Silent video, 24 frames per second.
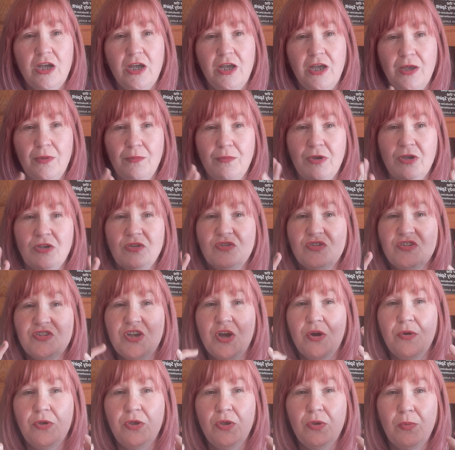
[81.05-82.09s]
and
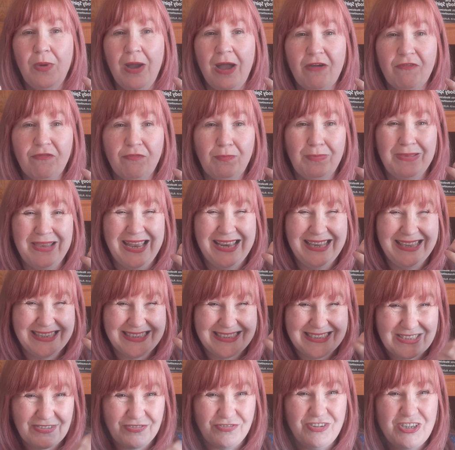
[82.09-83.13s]
so you have
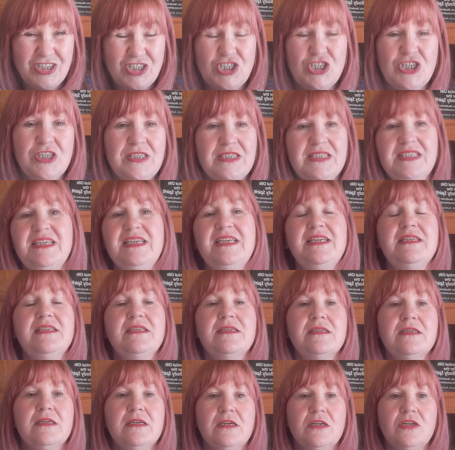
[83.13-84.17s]
platelet deficiencies,